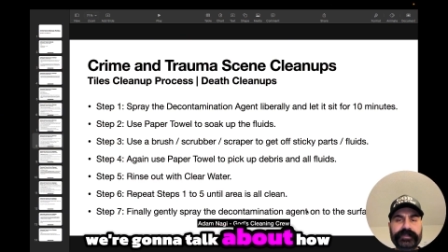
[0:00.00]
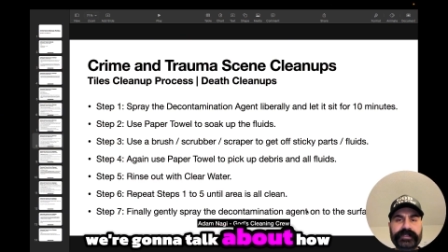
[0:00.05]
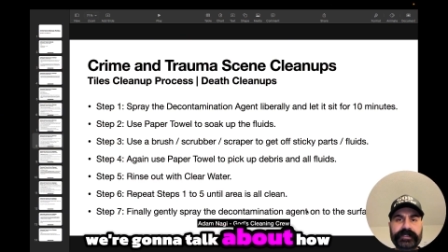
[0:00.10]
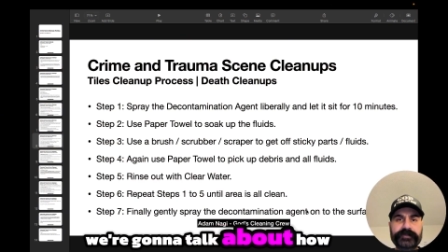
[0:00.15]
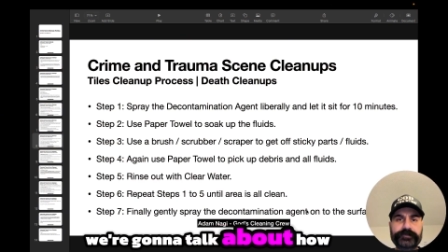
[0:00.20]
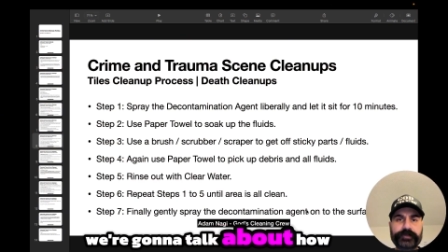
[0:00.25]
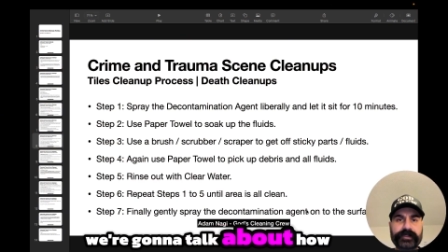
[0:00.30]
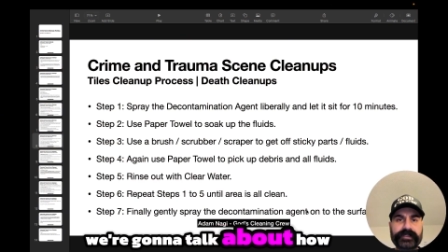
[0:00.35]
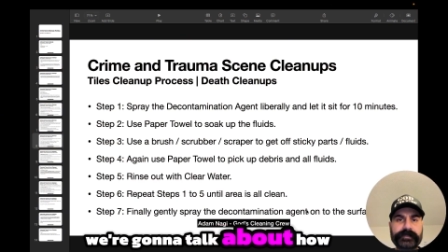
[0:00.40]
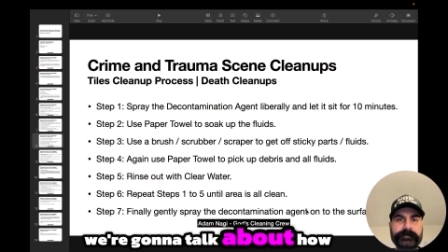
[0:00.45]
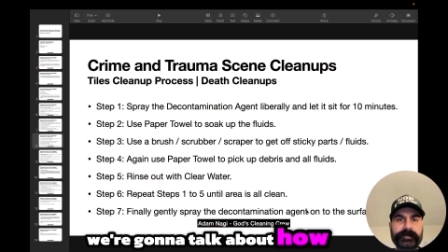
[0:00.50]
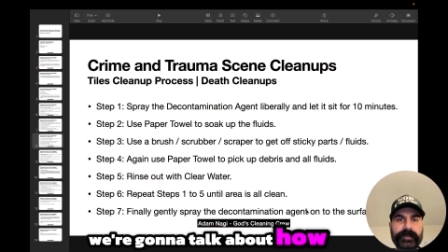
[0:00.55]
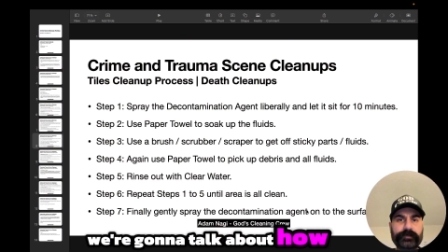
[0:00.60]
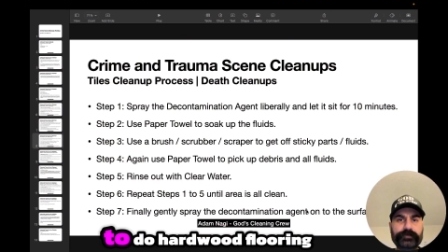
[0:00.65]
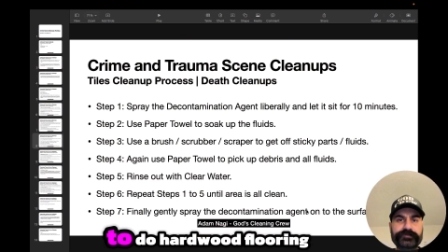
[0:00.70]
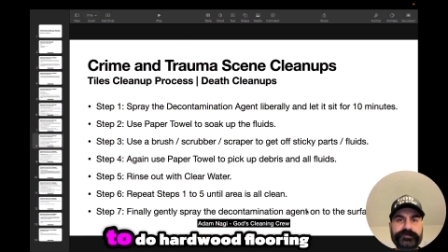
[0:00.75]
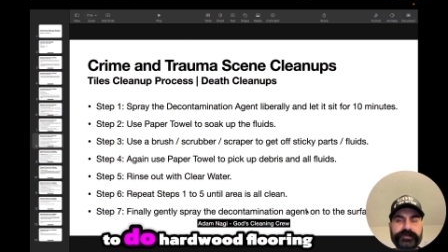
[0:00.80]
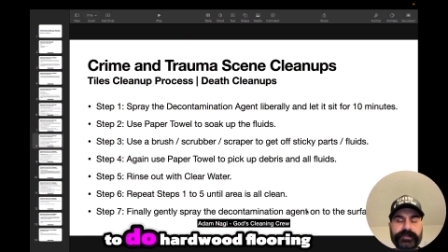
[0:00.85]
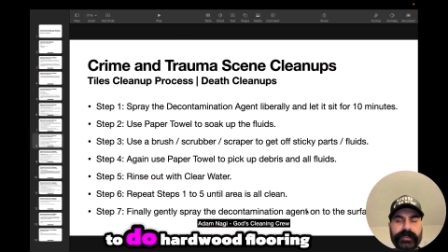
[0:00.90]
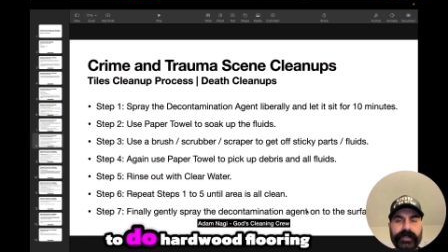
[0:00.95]
going to talk
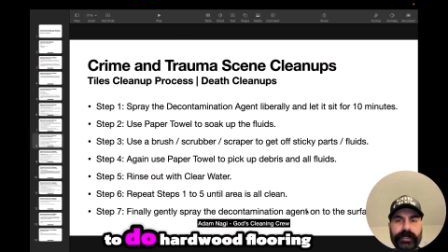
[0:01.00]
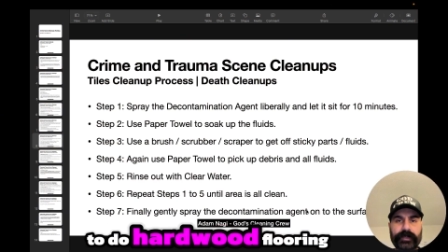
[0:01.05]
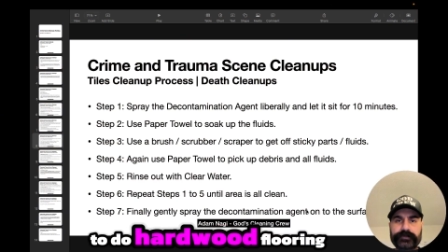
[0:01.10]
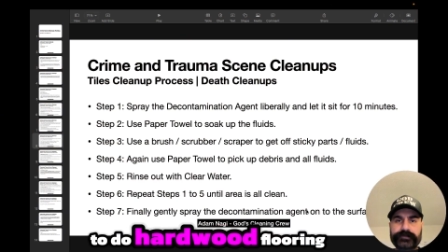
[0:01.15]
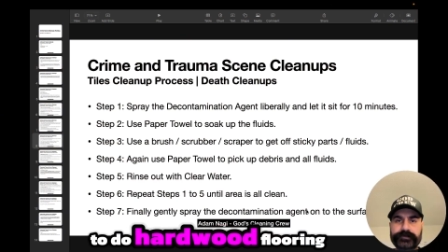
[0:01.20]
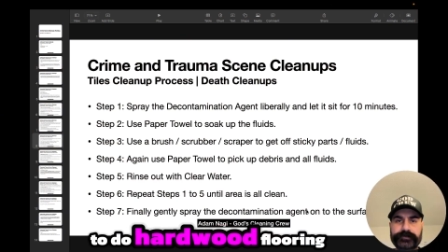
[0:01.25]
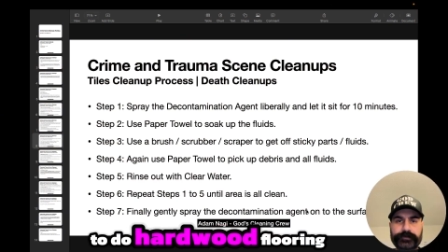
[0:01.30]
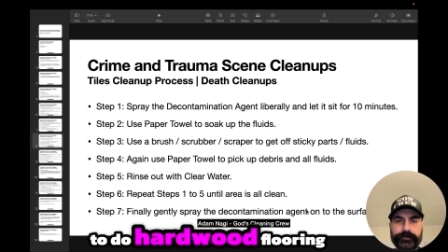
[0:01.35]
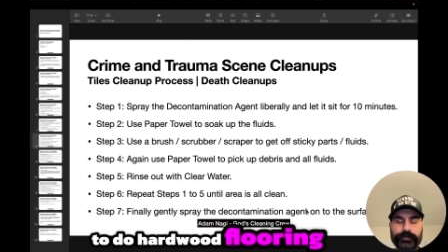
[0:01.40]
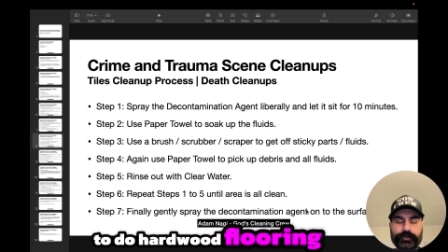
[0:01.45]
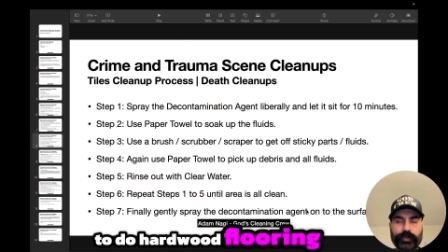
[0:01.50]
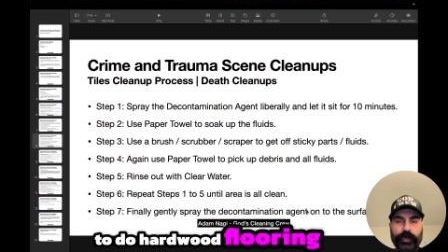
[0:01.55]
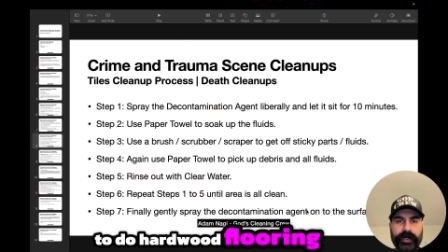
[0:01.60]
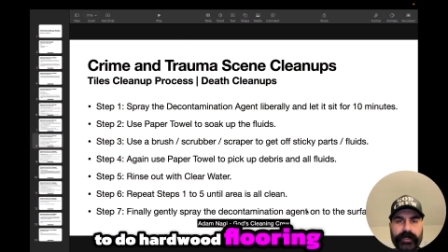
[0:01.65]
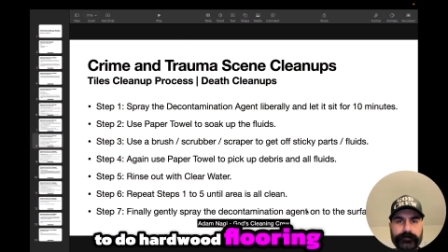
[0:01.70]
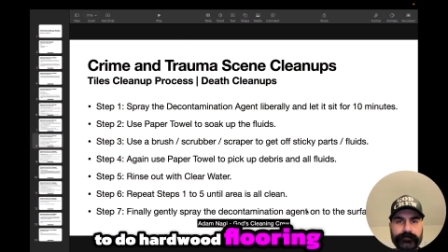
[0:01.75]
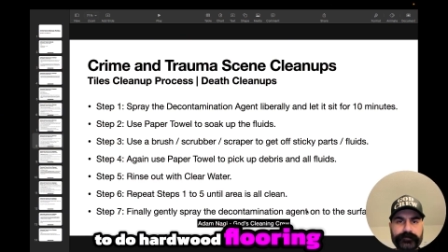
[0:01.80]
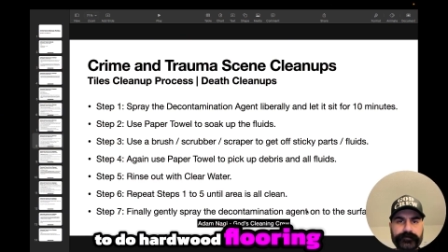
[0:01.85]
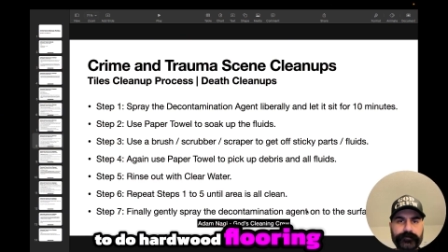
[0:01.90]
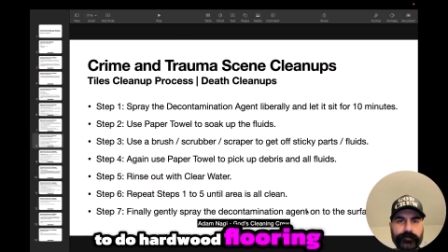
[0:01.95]
about how to do
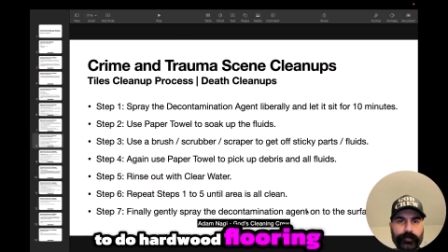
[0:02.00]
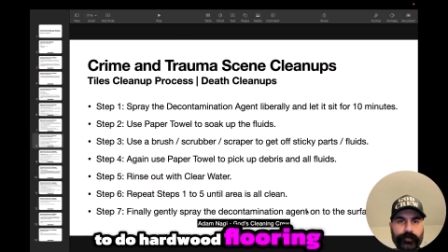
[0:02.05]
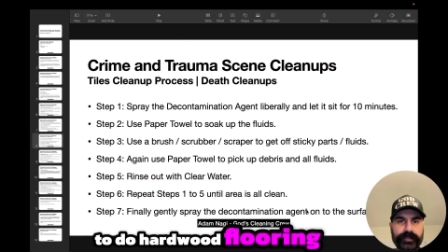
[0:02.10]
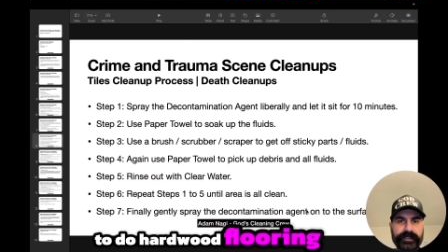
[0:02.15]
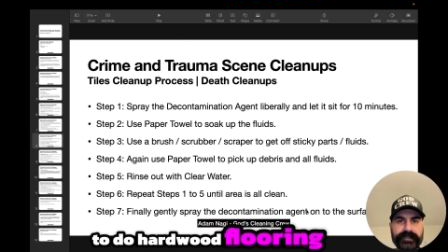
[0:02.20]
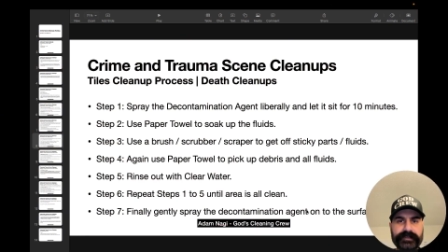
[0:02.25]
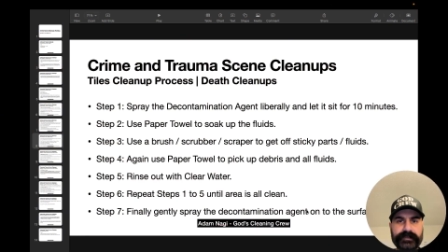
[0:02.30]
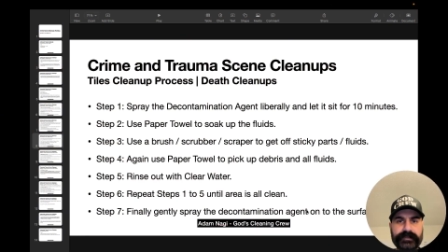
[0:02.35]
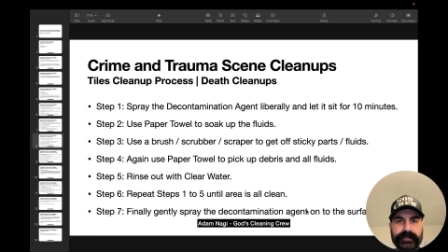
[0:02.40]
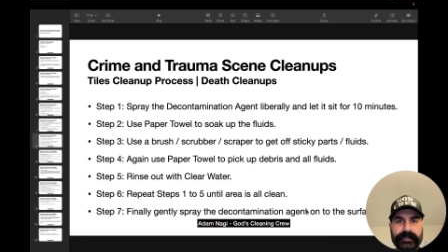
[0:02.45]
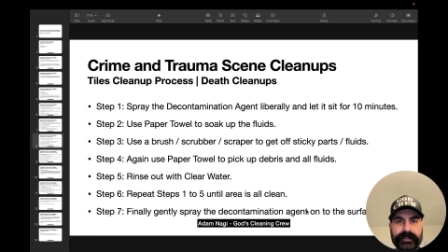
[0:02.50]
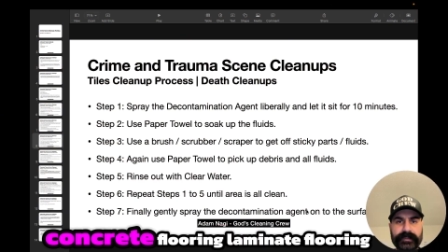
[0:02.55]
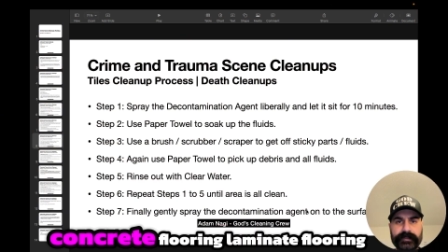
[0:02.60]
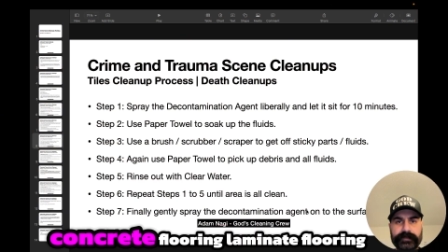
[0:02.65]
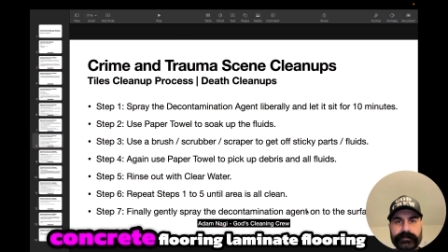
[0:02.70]
hardwood flooring,